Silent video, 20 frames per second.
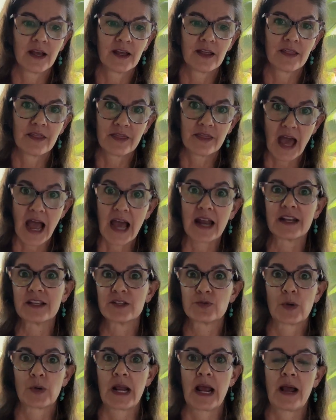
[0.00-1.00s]
that is
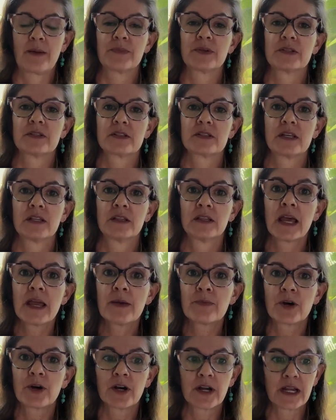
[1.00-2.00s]
what happens in
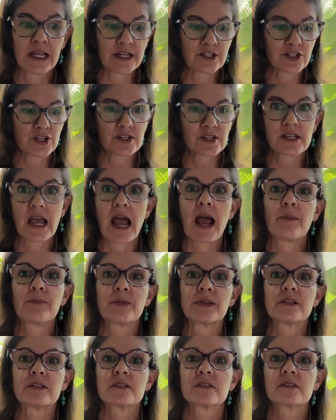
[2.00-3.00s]
labor. It just
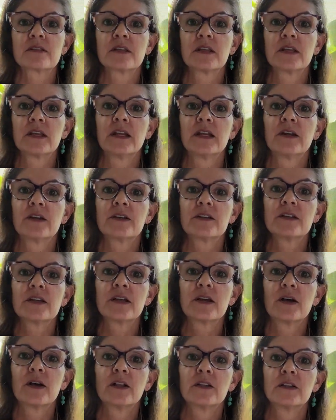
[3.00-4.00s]
happens in a
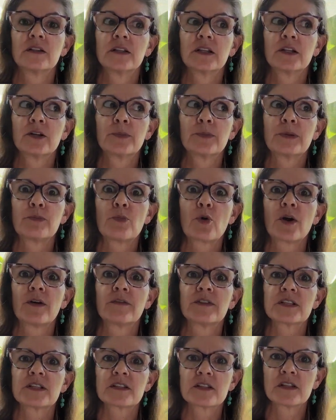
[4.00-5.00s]
little bit more of a
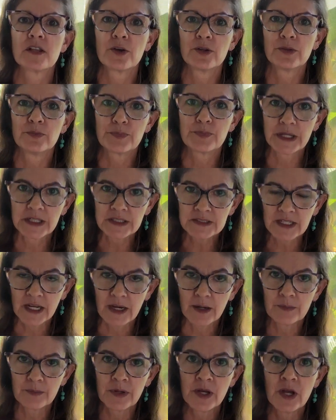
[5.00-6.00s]
slow
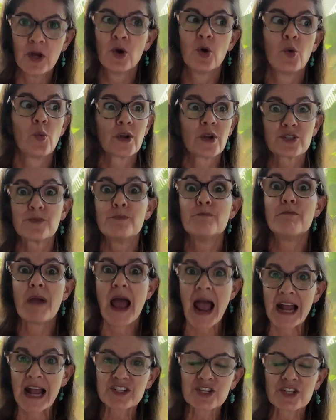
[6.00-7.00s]
buildup, which
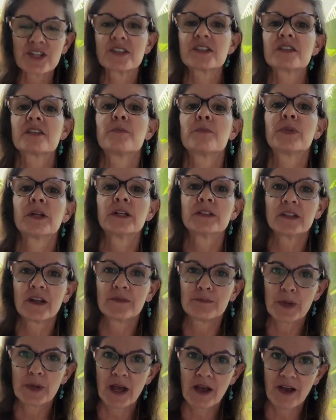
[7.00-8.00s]
matches the buildup
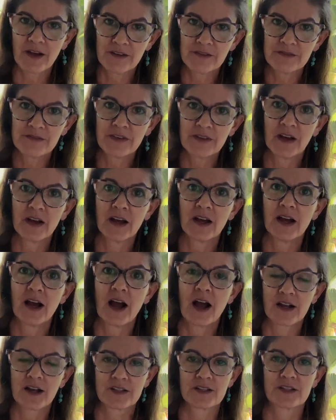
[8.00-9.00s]
of
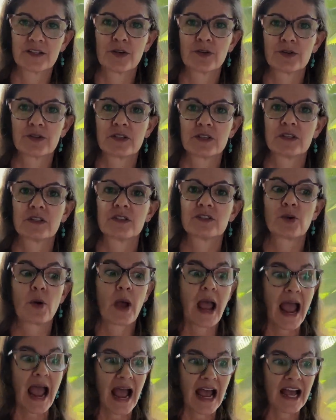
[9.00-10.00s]
oxytocin. So
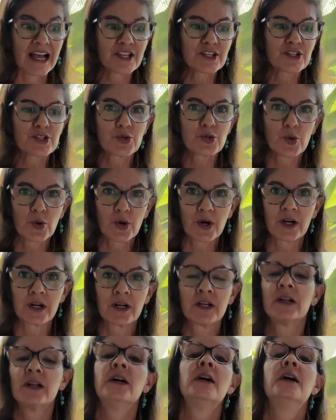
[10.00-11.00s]
as your
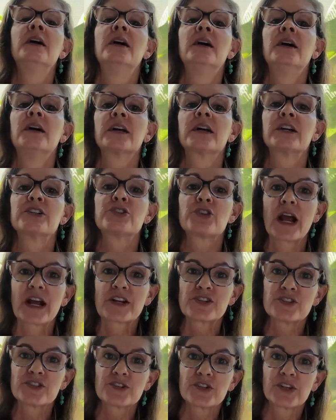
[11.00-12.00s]

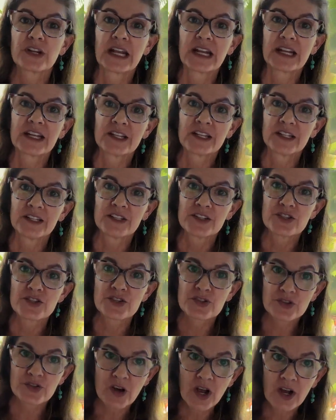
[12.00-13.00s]
contractions are getting
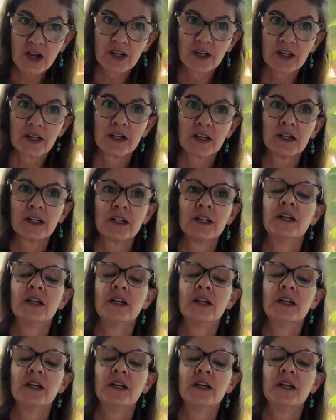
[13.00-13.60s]
stronger,